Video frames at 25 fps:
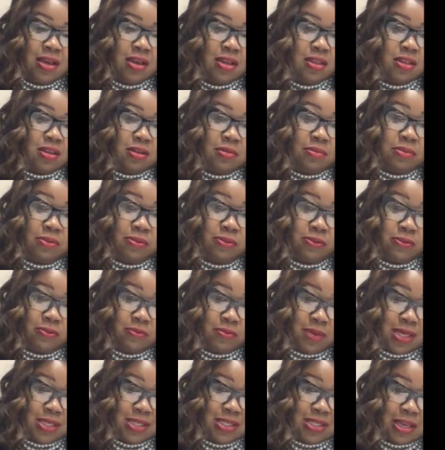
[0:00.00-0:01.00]
the
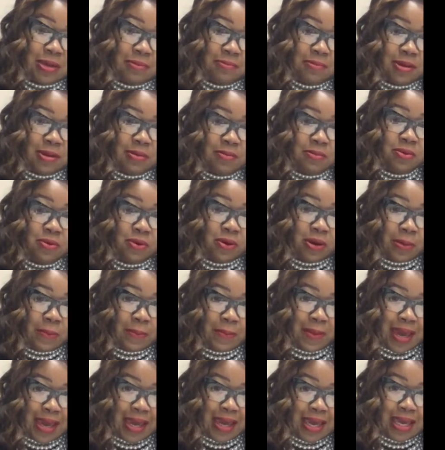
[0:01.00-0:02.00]
improvements that people are
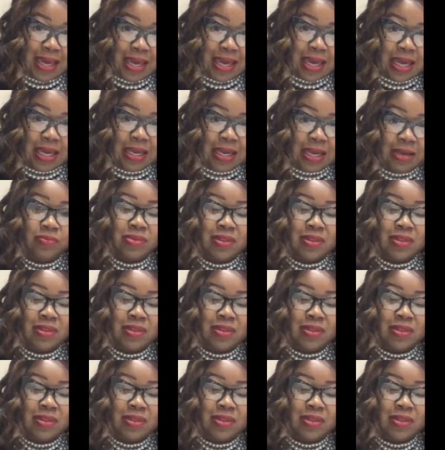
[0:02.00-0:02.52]
making,